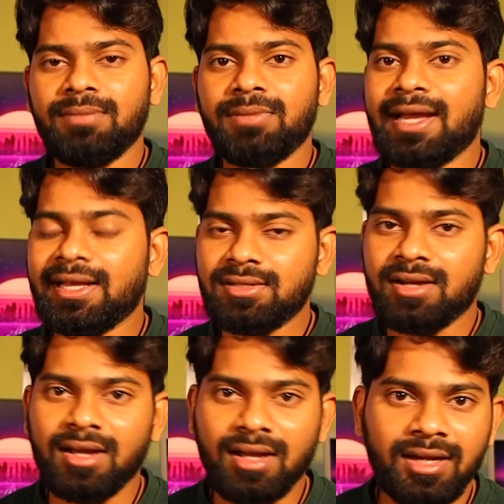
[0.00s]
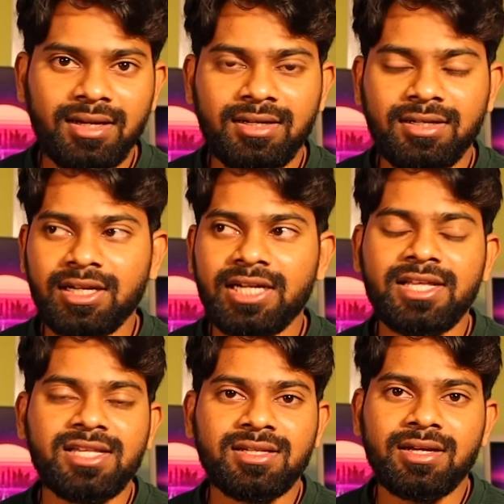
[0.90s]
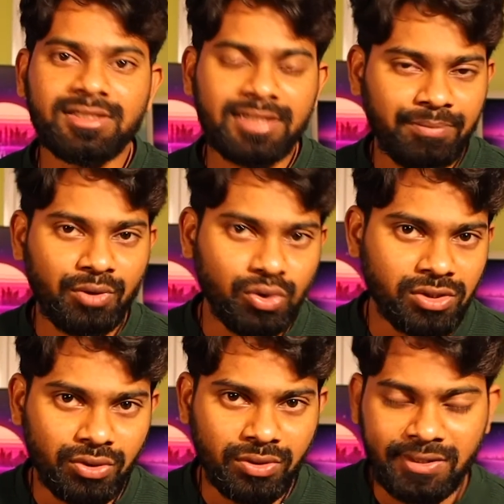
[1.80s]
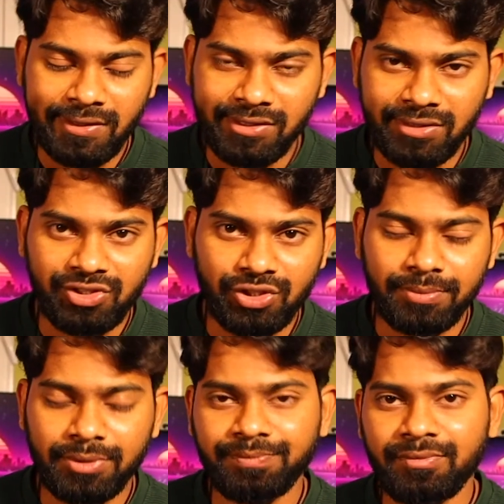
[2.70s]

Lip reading: but extra it is a step closer to the citizenship.